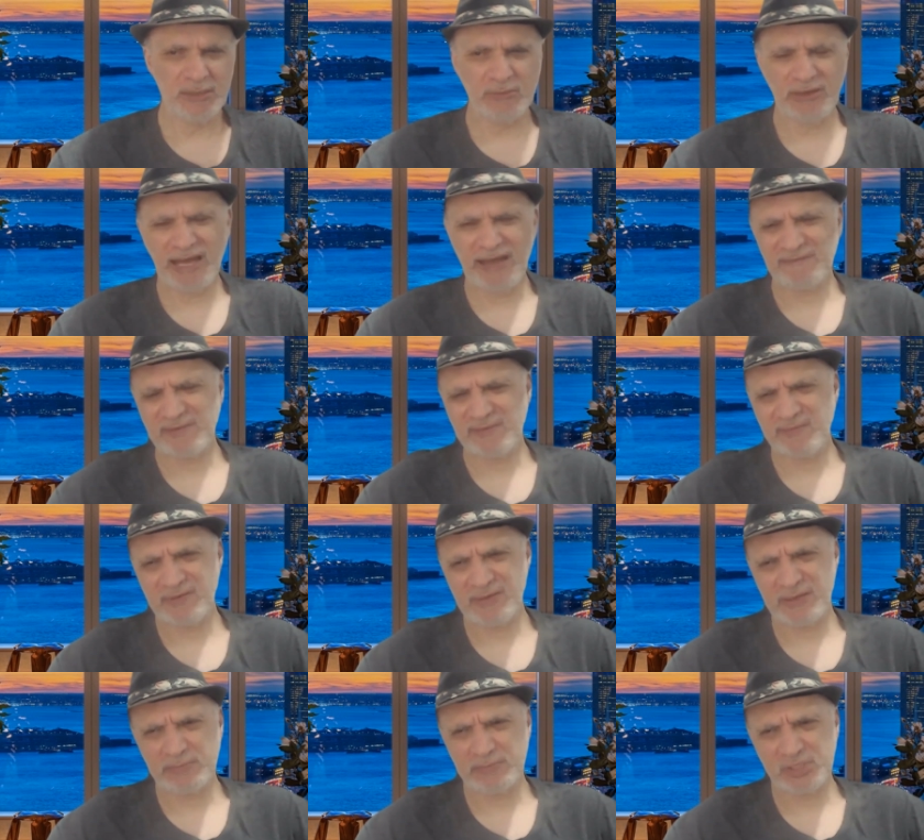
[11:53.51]
You have the
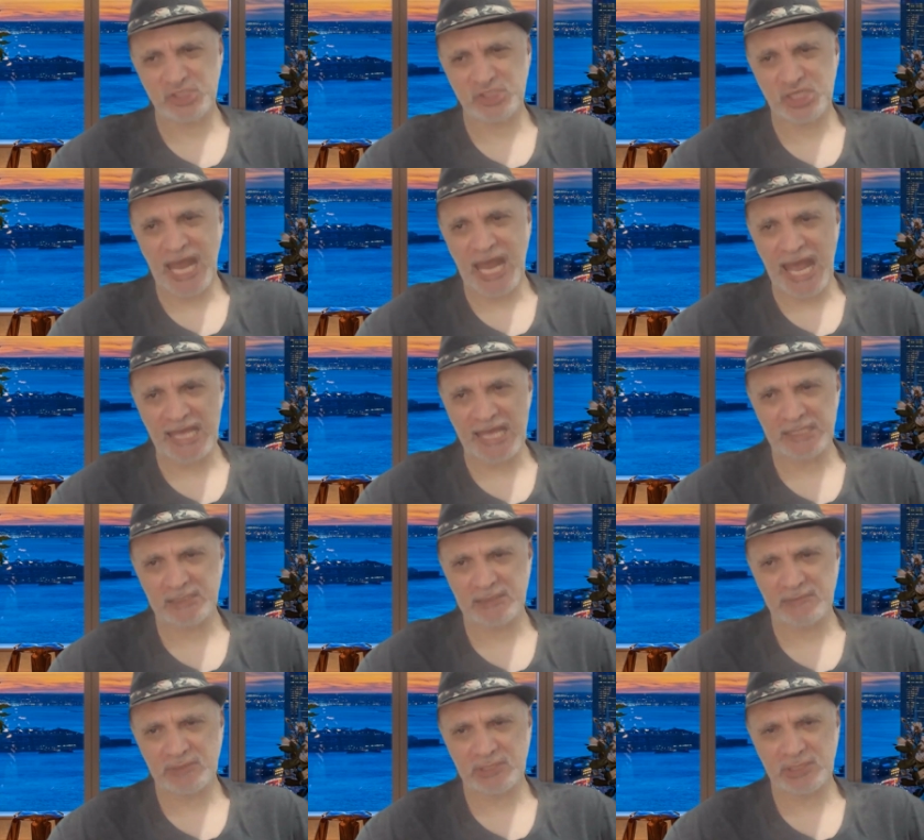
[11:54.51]
verb jack,
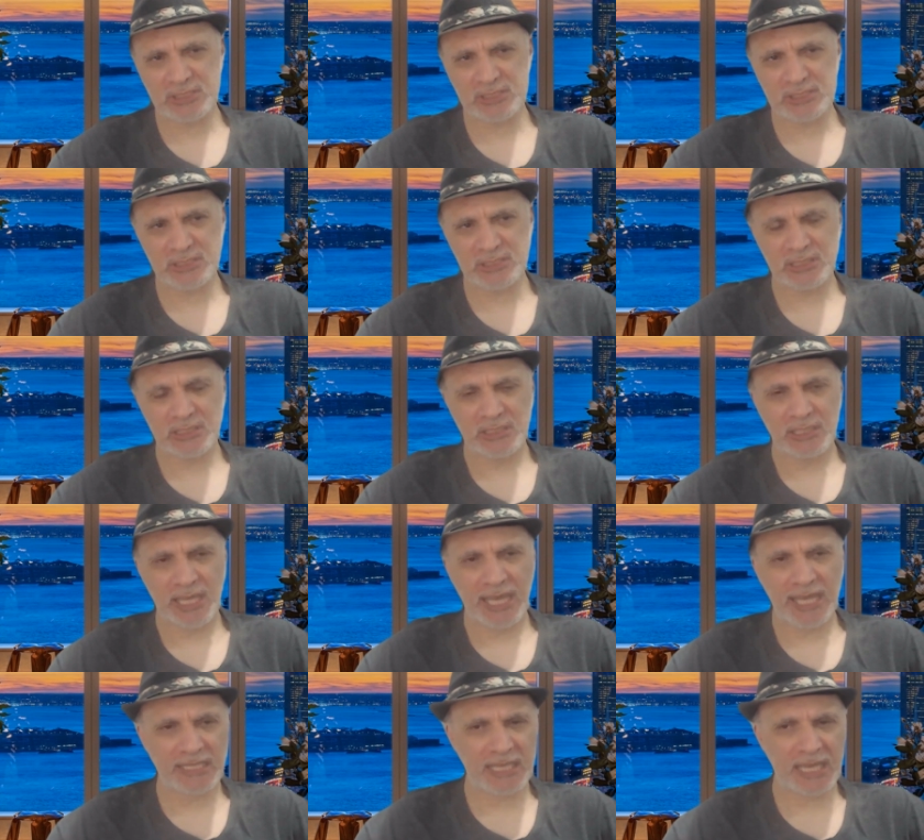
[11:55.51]
which is
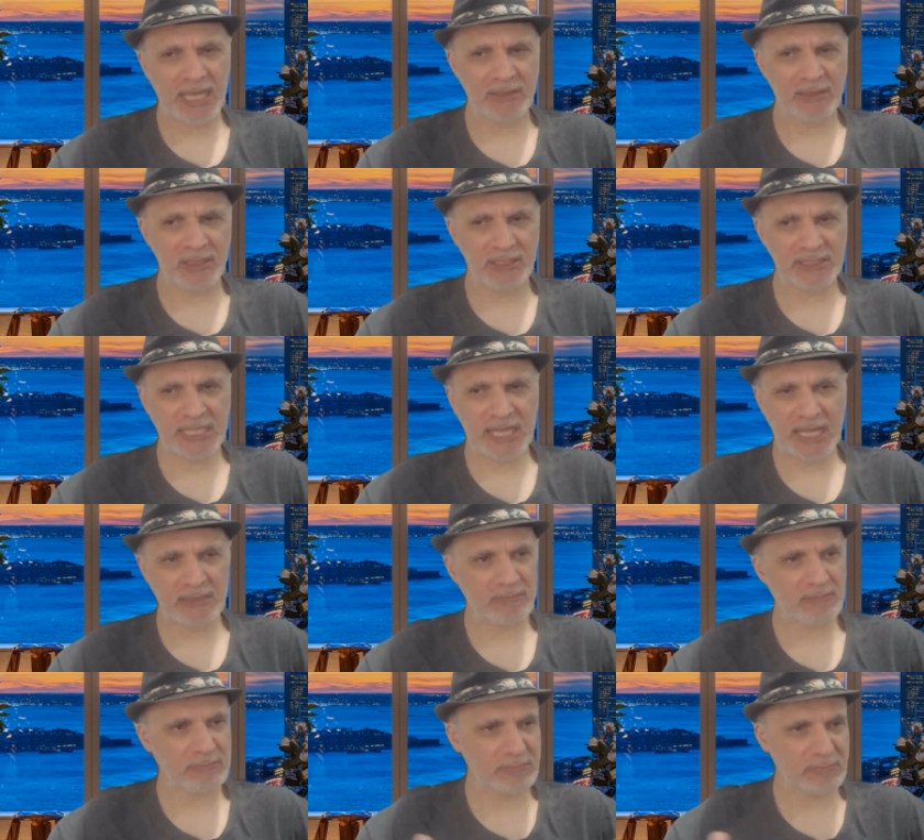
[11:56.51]
again not that